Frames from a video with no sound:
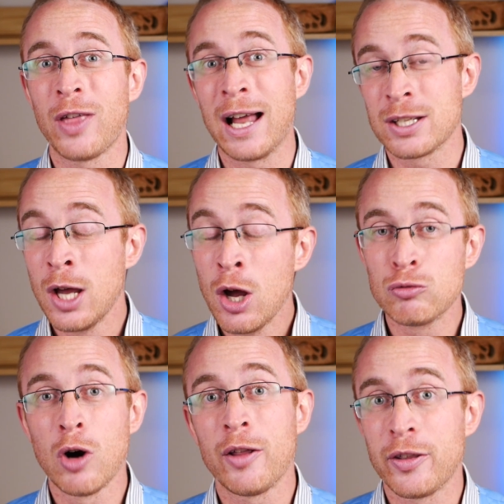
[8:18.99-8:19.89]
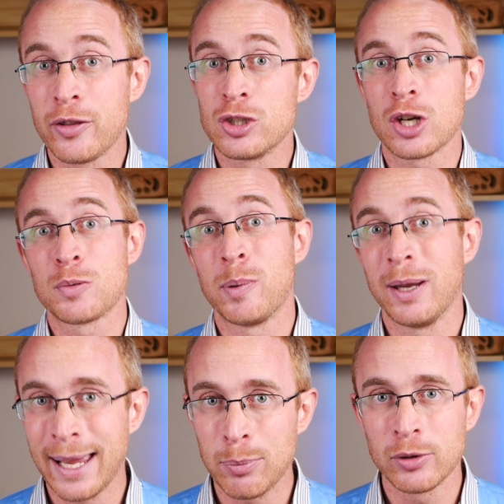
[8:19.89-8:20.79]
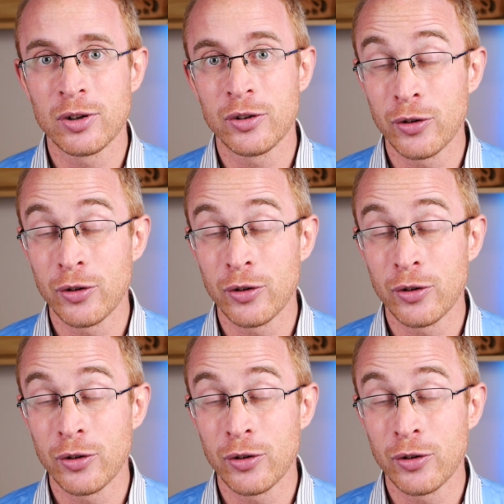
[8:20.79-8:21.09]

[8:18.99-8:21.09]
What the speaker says: that rather than just being able to